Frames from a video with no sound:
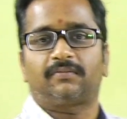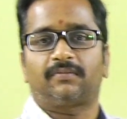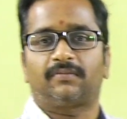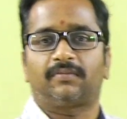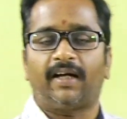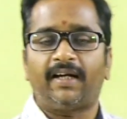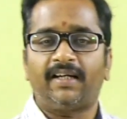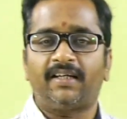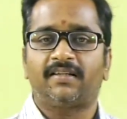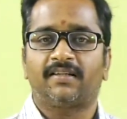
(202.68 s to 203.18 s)

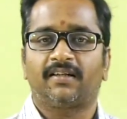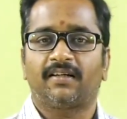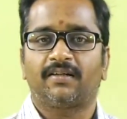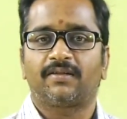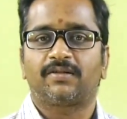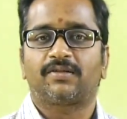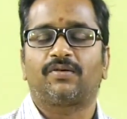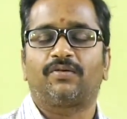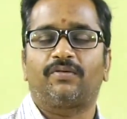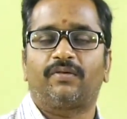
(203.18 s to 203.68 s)
Right?
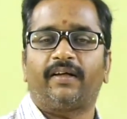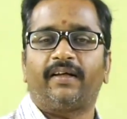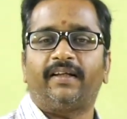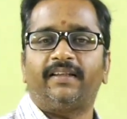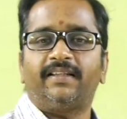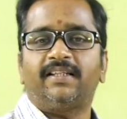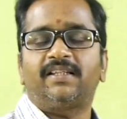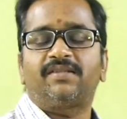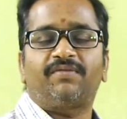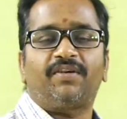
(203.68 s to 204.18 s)
So in
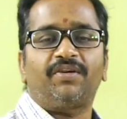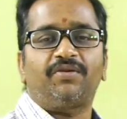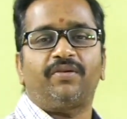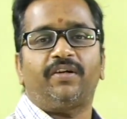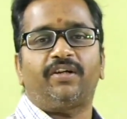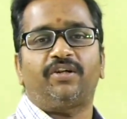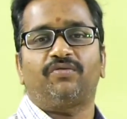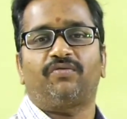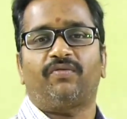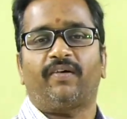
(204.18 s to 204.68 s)
this way you
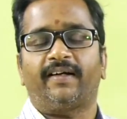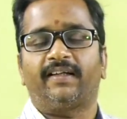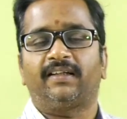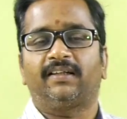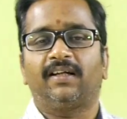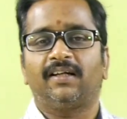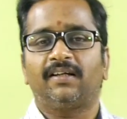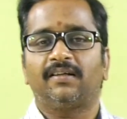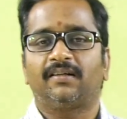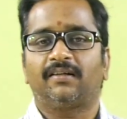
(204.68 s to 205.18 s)
need to find
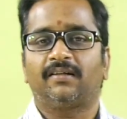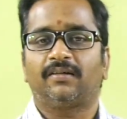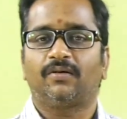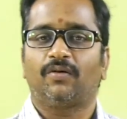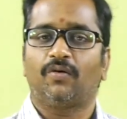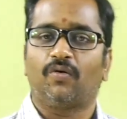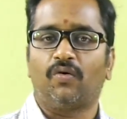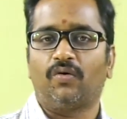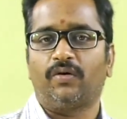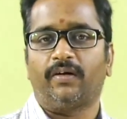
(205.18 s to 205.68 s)
the
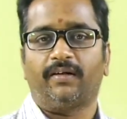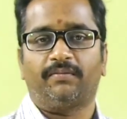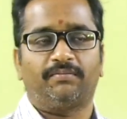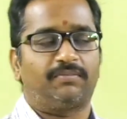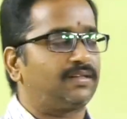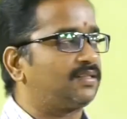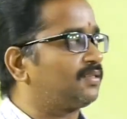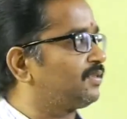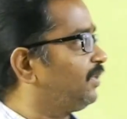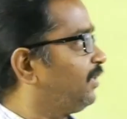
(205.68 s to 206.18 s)
whole
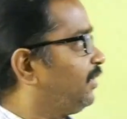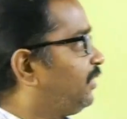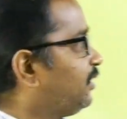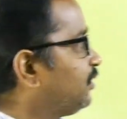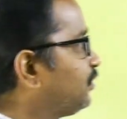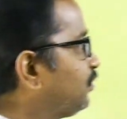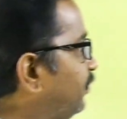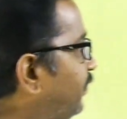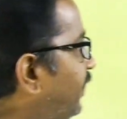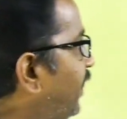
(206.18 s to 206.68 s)
numbers.
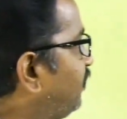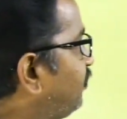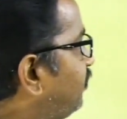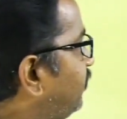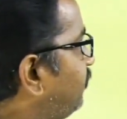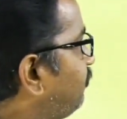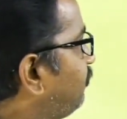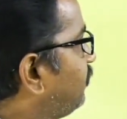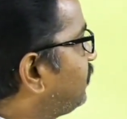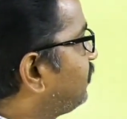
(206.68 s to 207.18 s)
So natural
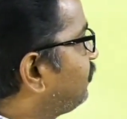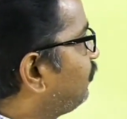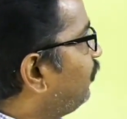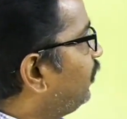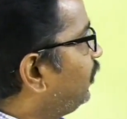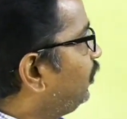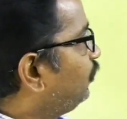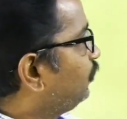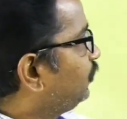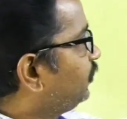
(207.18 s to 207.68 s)
numbers
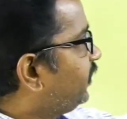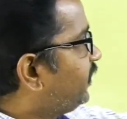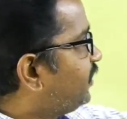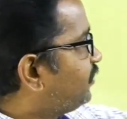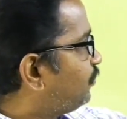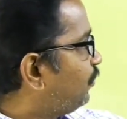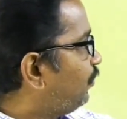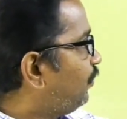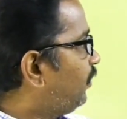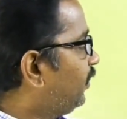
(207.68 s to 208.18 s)
1, 2, 3
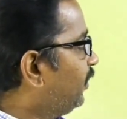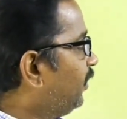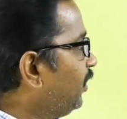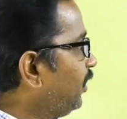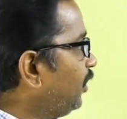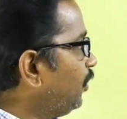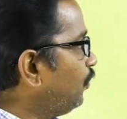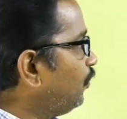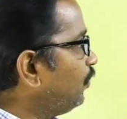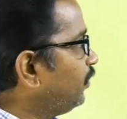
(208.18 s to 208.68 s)
so on,
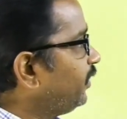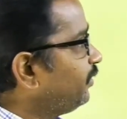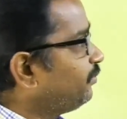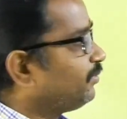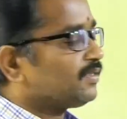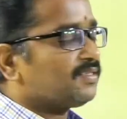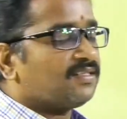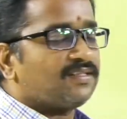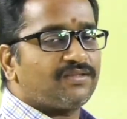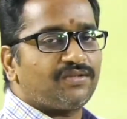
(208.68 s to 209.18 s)
and whole
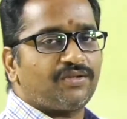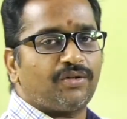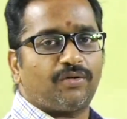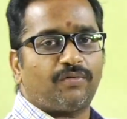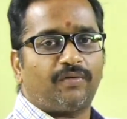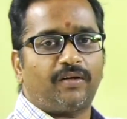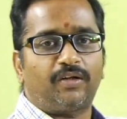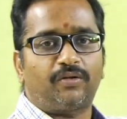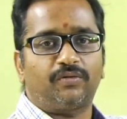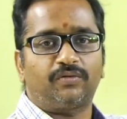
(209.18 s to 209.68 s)
numbers is 0,
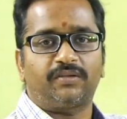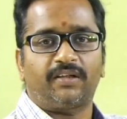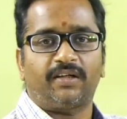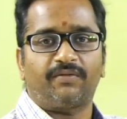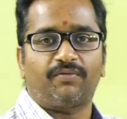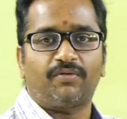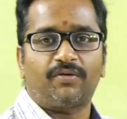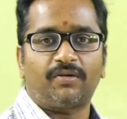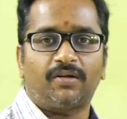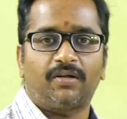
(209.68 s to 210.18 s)
1, 2, 3,
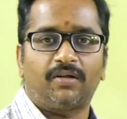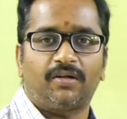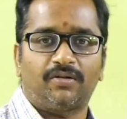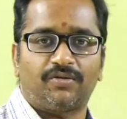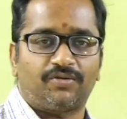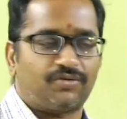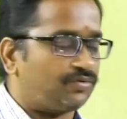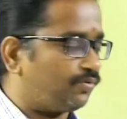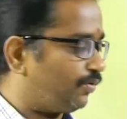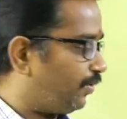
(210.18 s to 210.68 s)
4
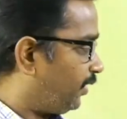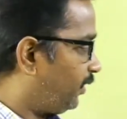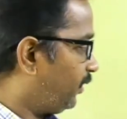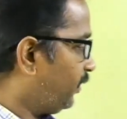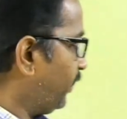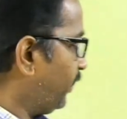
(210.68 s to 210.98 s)
so on.